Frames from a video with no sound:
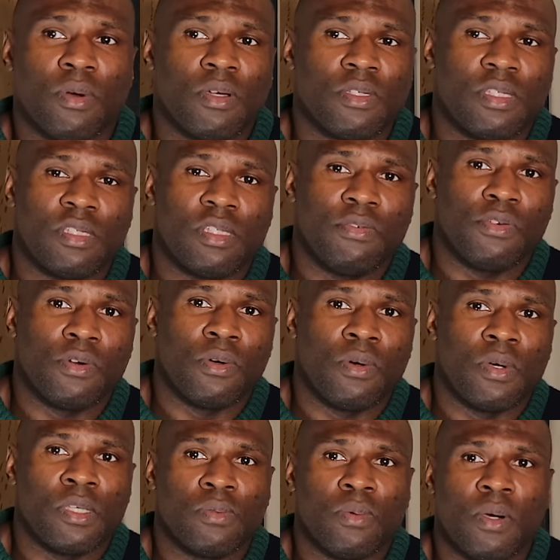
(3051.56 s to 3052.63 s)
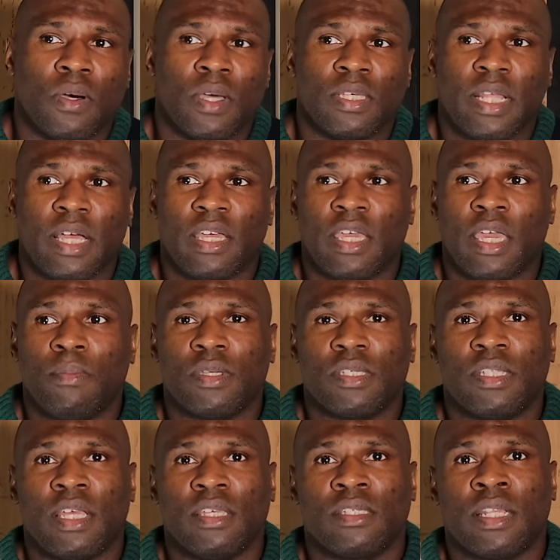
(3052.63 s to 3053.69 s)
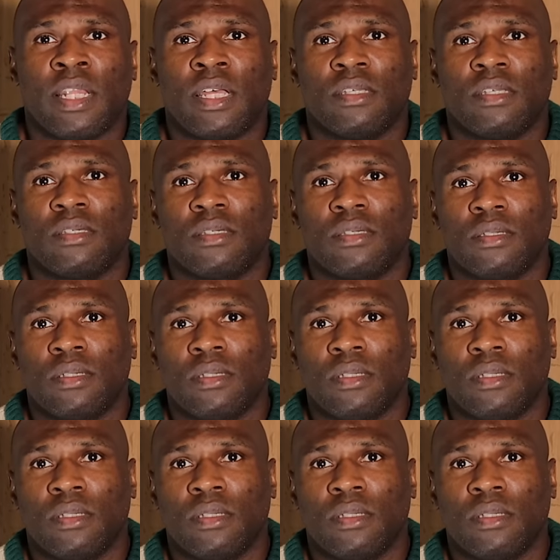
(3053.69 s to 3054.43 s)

You. Because it's difficult as well. It's like a game of snakes and ladders.